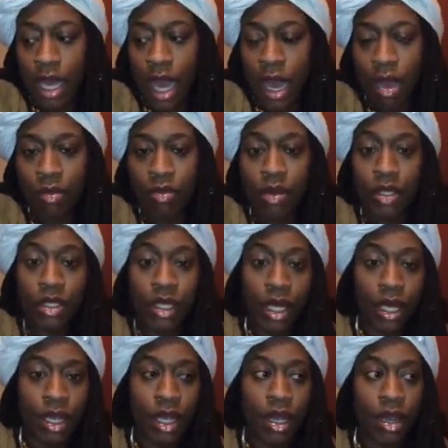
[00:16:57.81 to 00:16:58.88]
I run a
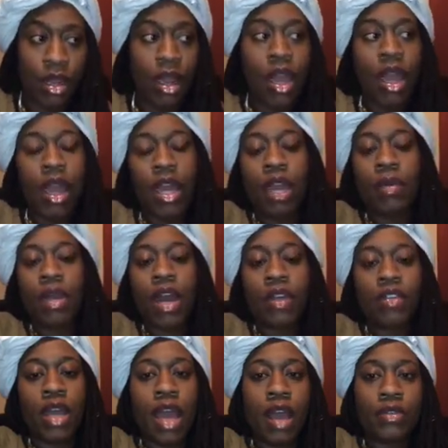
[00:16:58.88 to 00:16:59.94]
daycare and I want to have
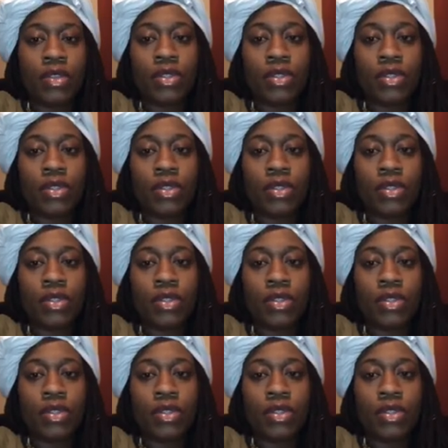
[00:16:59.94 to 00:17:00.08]
an after